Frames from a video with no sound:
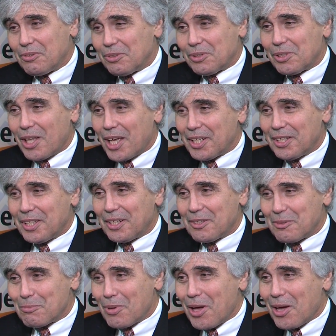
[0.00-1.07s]
a, a lightning
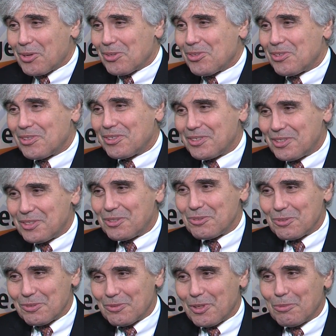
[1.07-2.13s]
in a bottle
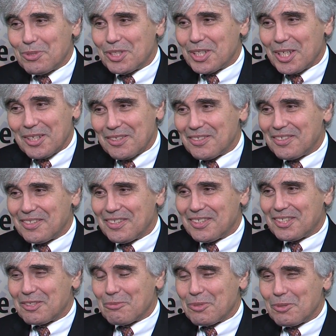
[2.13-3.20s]
sort of upset
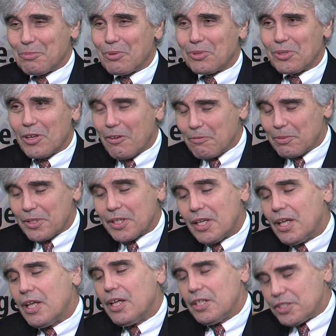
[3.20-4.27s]
somebody pulled off. But
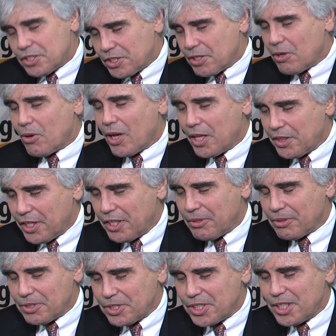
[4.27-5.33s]
so I think
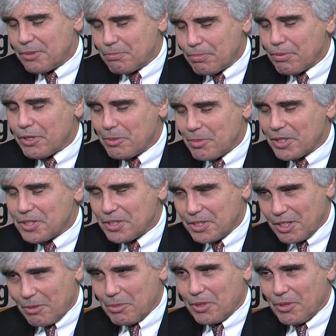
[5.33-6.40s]
you'll see pretty much the
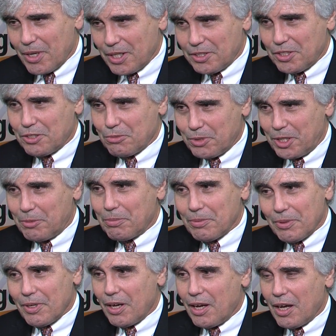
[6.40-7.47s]
Democrats sweep,
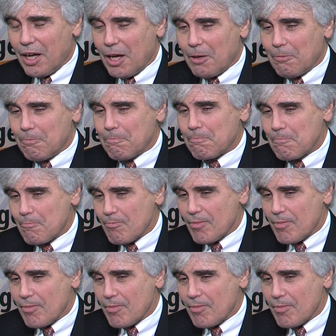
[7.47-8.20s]
um,